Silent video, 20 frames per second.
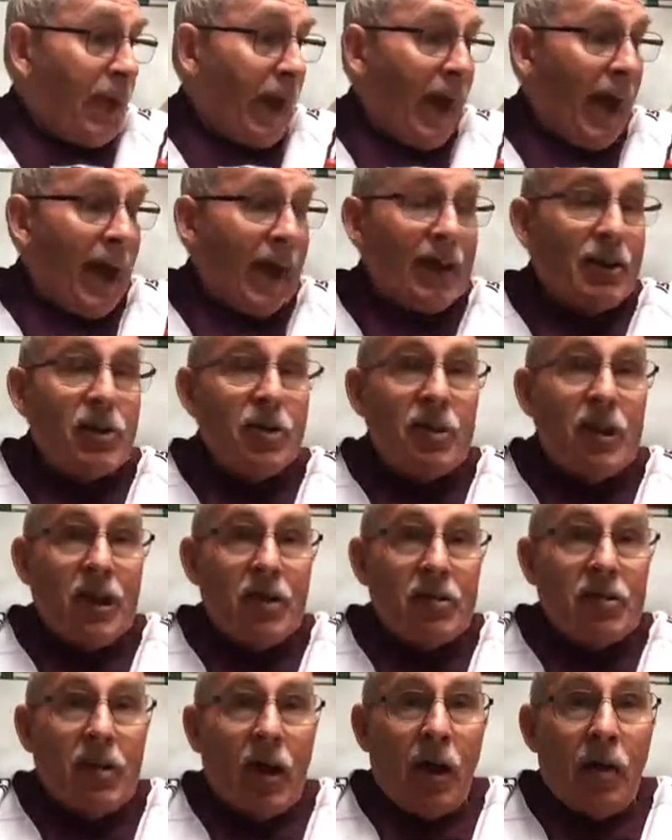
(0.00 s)
and
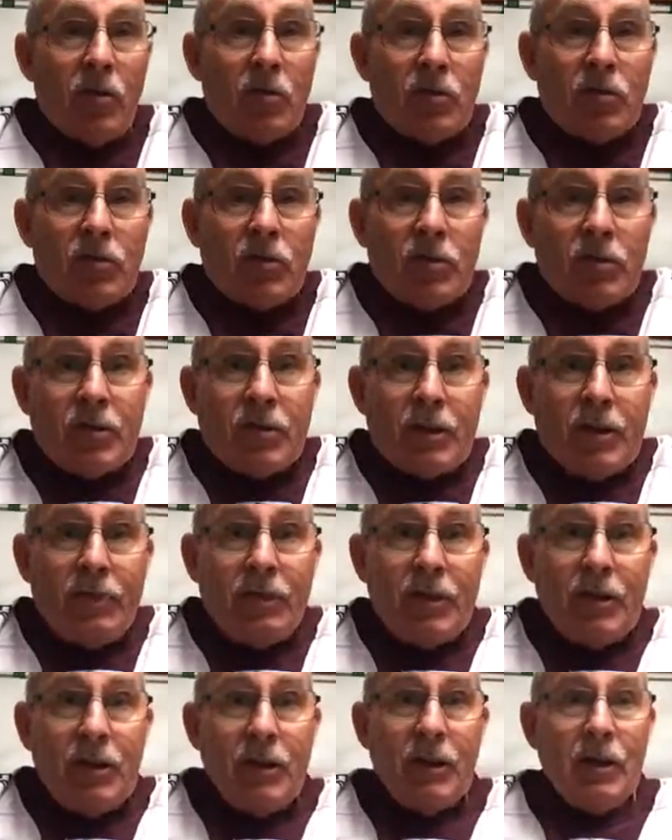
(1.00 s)
guest host this
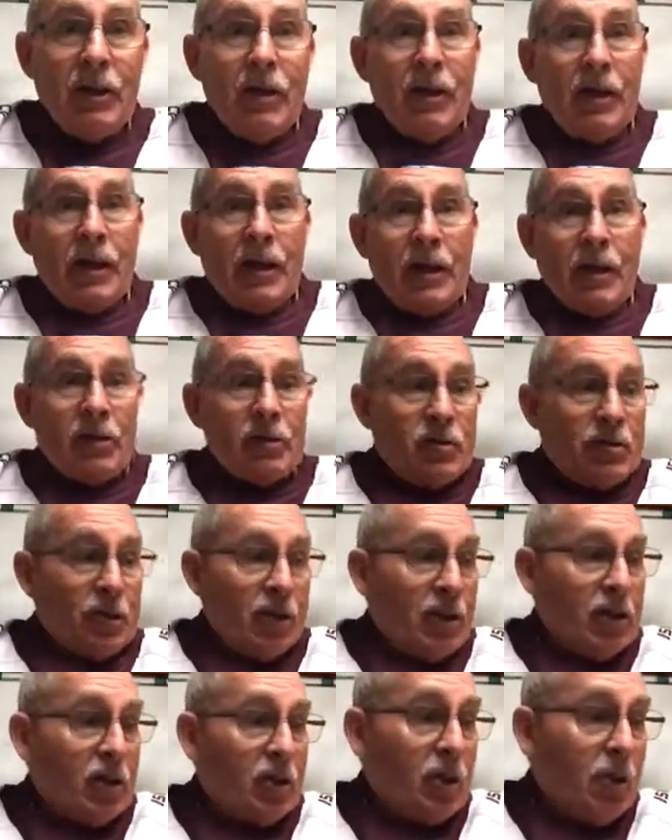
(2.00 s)
evening is
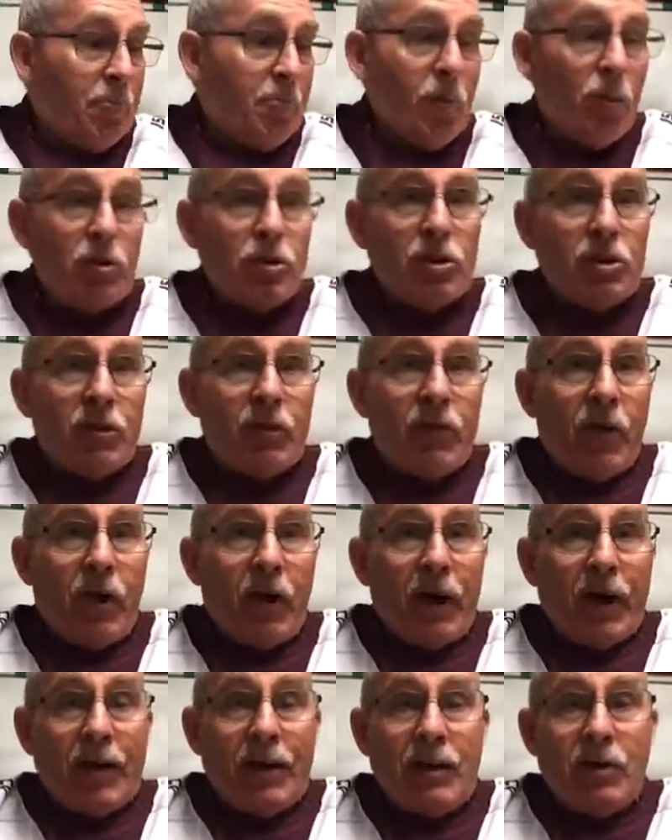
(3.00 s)
the Caboolture
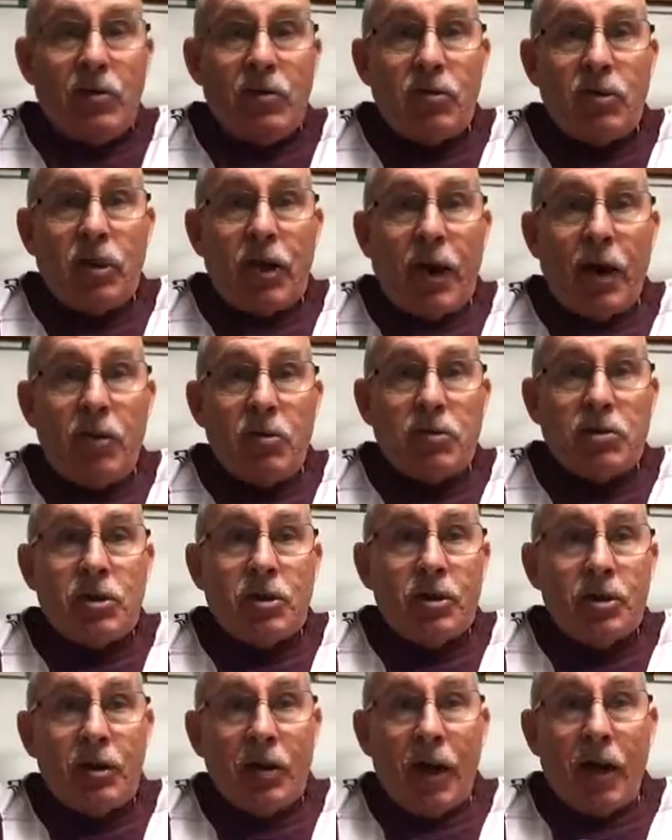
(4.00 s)
Vikings coach,
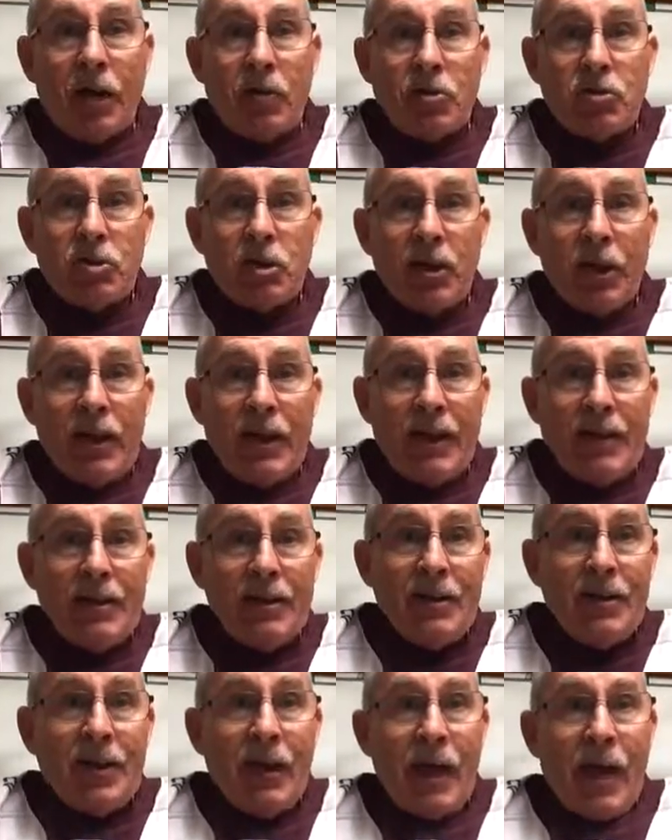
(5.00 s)
Coach
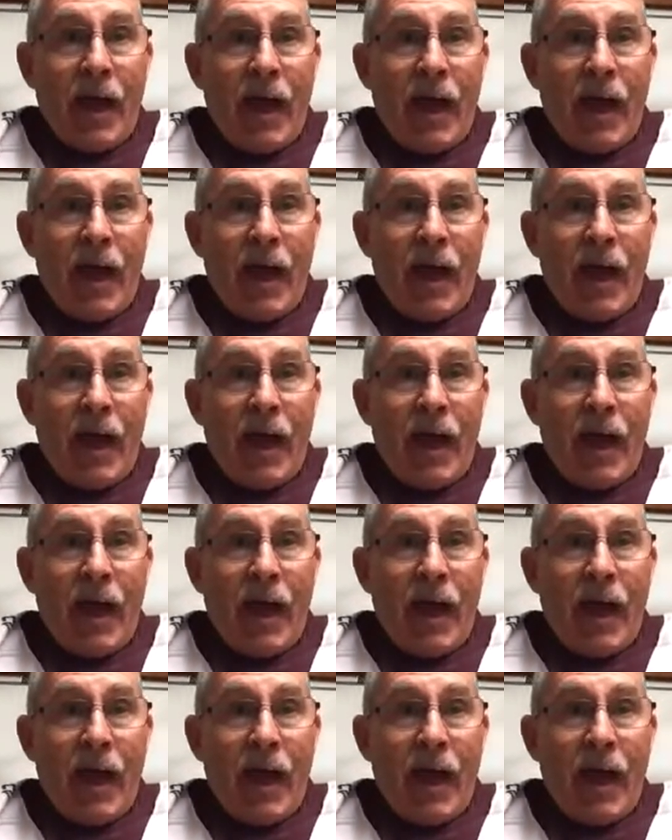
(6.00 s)
Glenn,